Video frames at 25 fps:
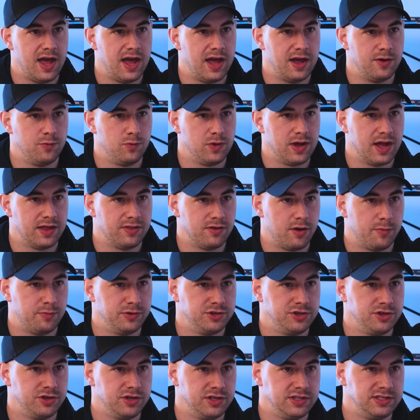And we had the
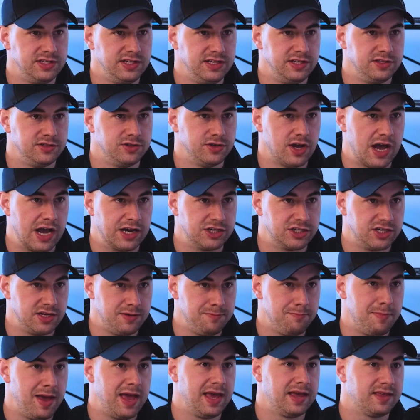opportunity to actually
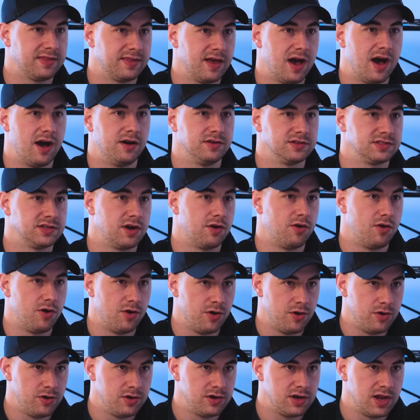make the house our
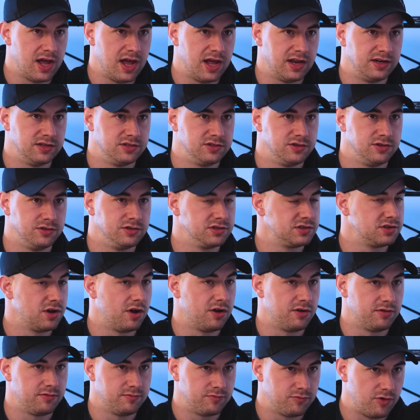own and to
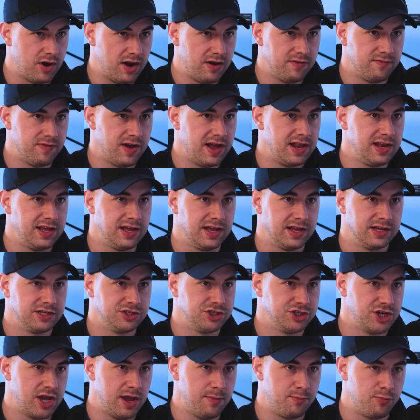start renovating it,
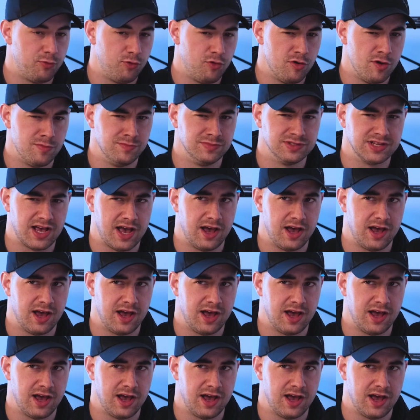shape rooms.